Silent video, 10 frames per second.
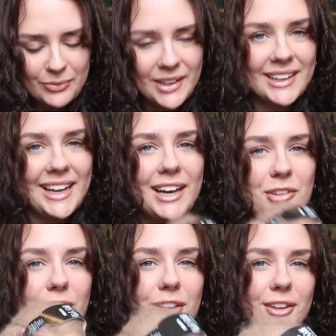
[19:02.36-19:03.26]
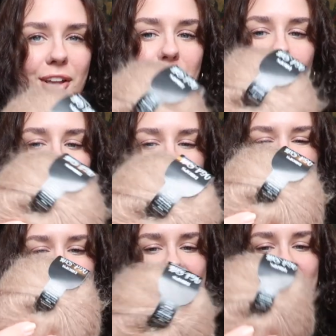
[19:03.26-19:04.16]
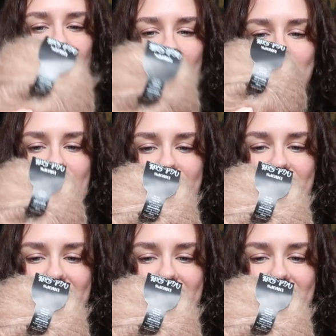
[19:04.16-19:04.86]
and I kind of fell in love with this color.